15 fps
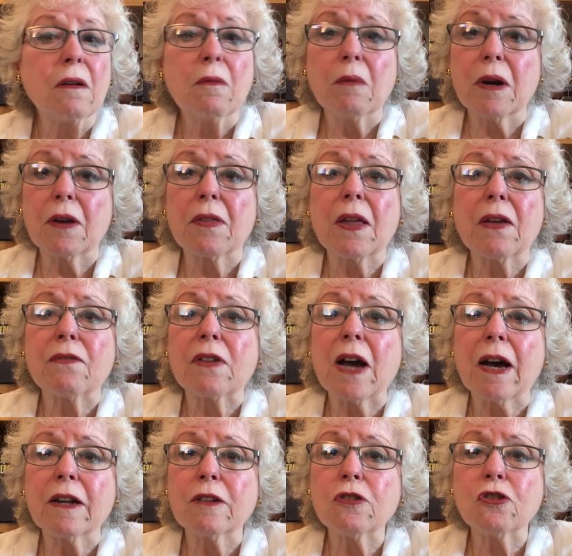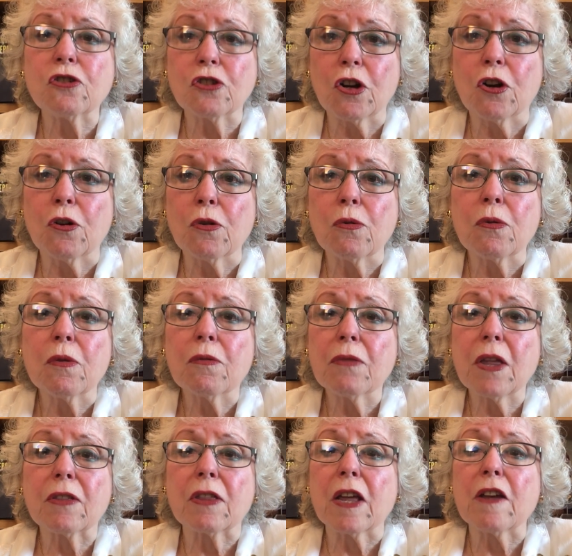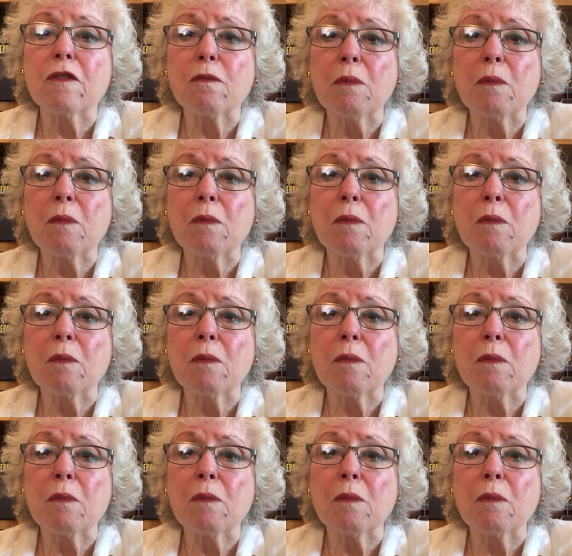where they've got to show that they've